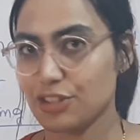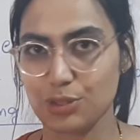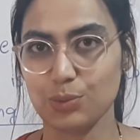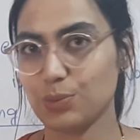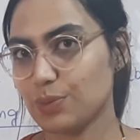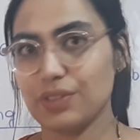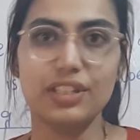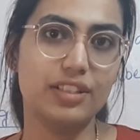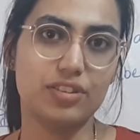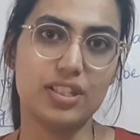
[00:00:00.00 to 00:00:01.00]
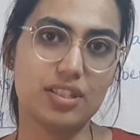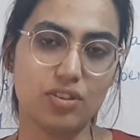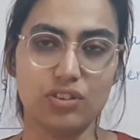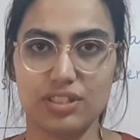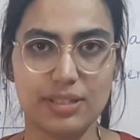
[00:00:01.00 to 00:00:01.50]
to these
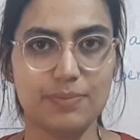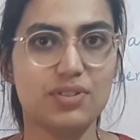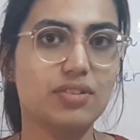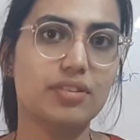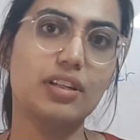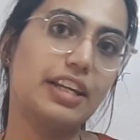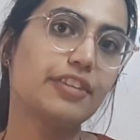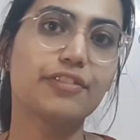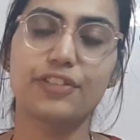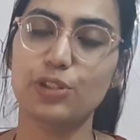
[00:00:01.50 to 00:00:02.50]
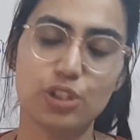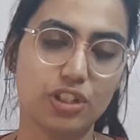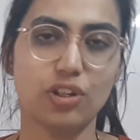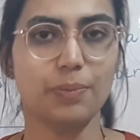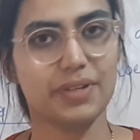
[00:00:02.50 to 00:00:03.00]
concepts in future
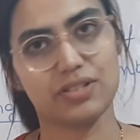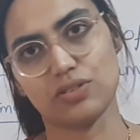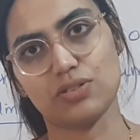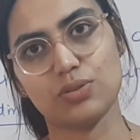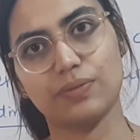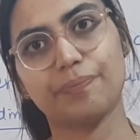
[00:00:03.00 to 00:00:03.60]
topics also.